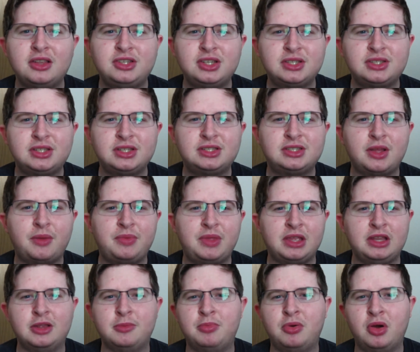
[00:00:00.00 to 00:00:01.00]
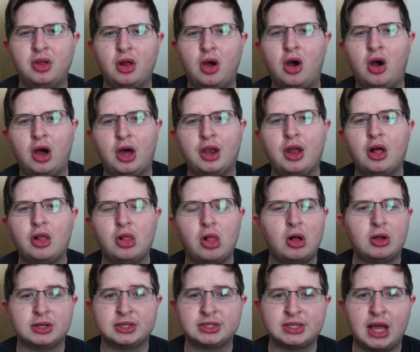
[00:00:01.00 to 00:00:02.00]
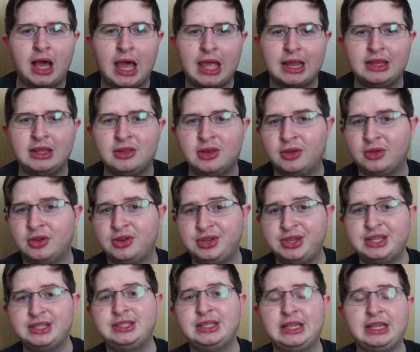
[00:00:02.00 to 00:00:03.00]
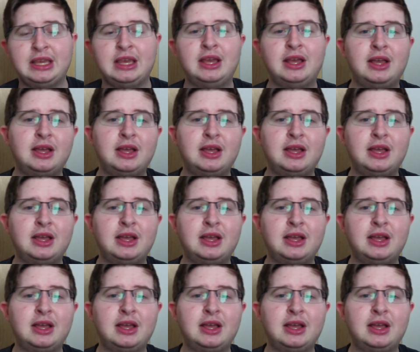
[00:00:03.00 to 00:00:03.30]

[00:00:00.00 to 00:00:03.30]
just as something to put on alongside, you know, your Disney